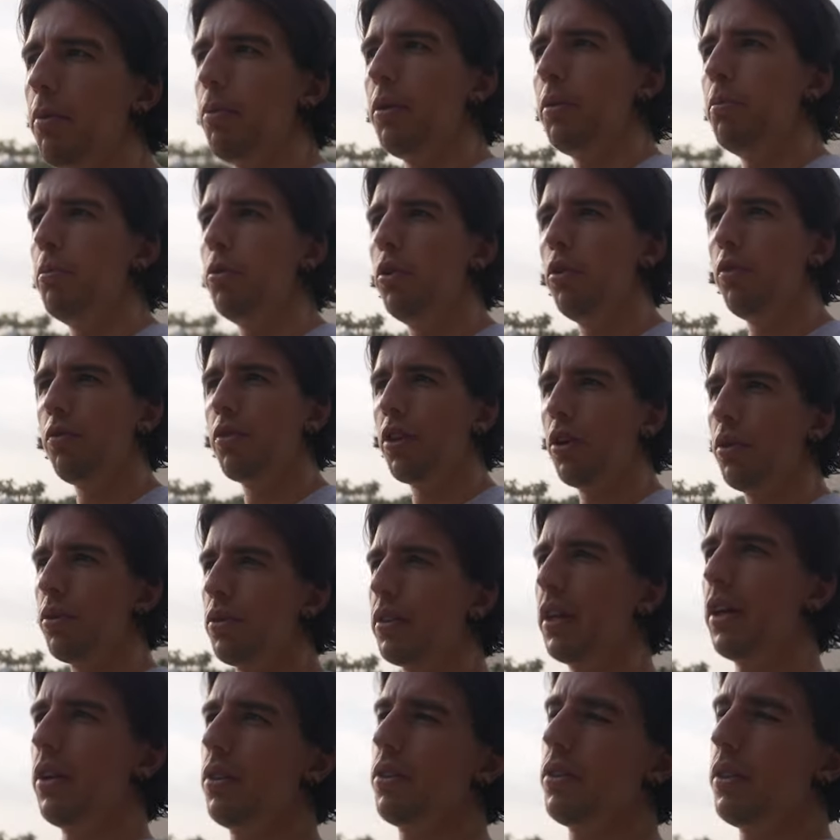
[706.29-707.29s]
We moved
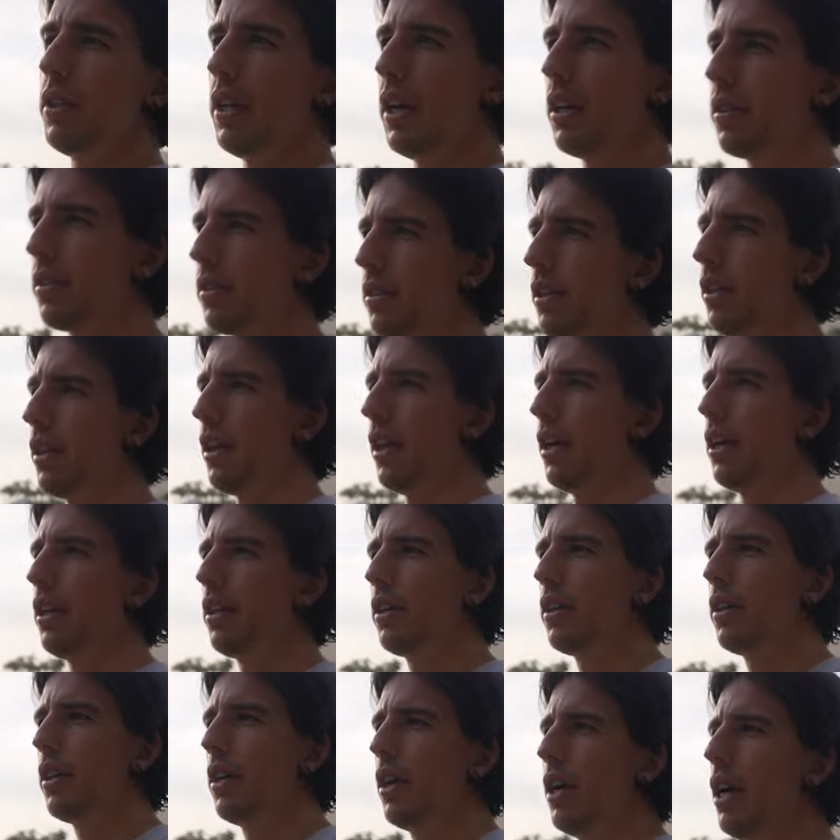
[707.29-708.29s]
hotels yesterday
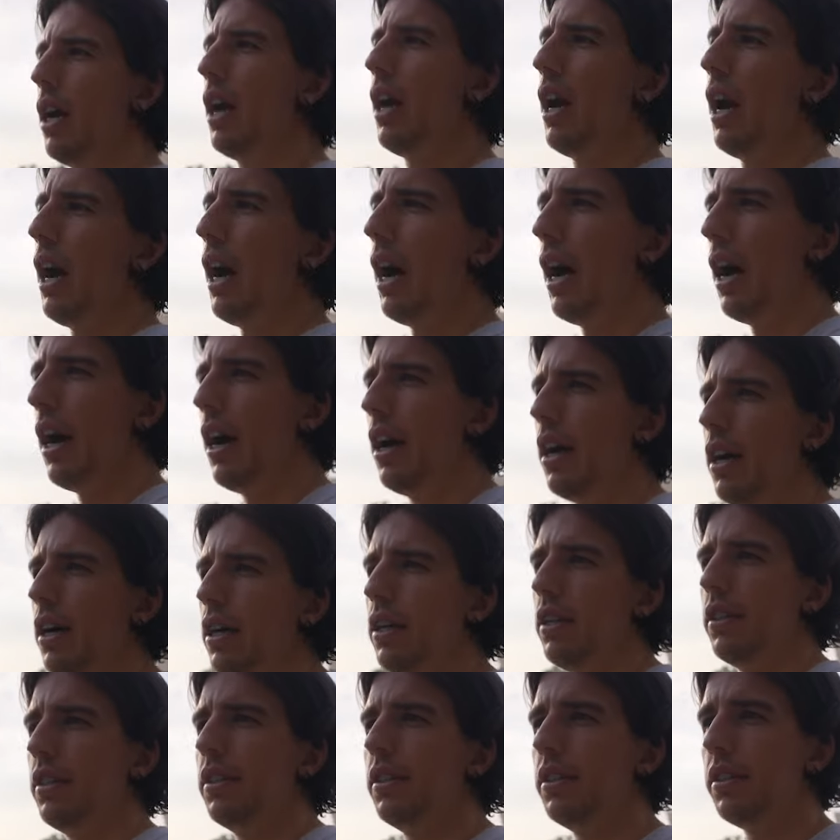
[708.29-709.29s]

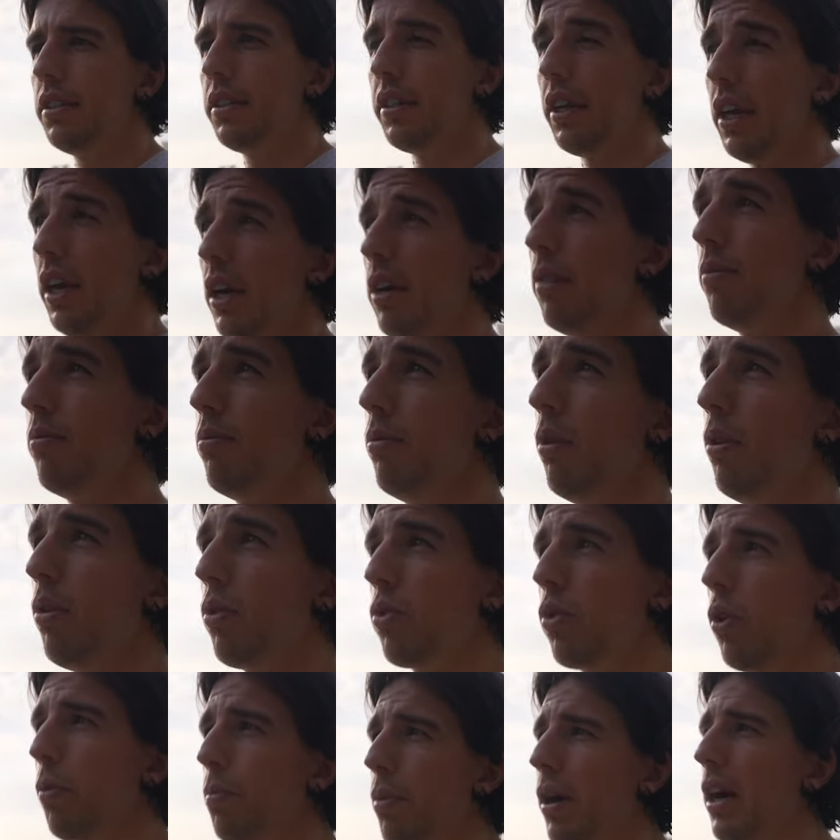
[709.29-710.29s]
and yeah,
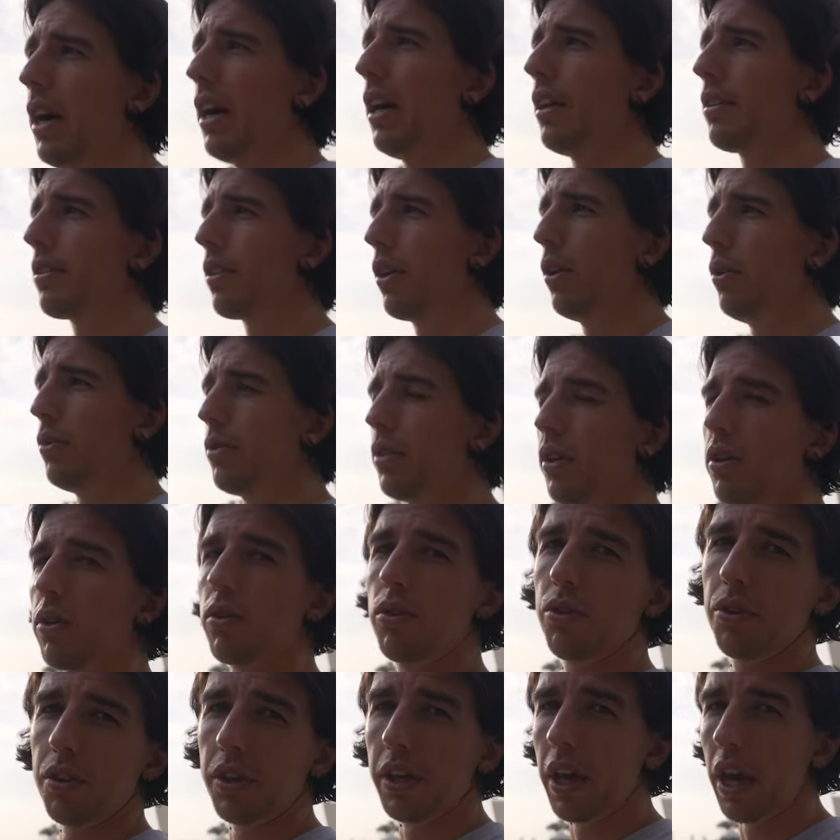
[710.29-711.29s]
woke up at a hotel
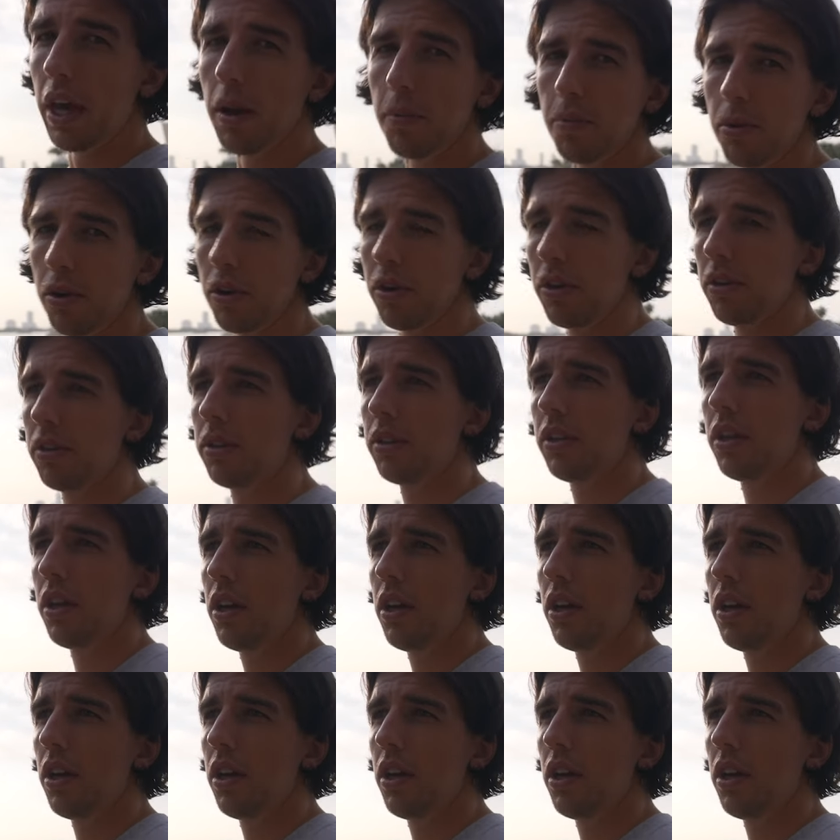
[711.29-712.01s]
called the Gabriel.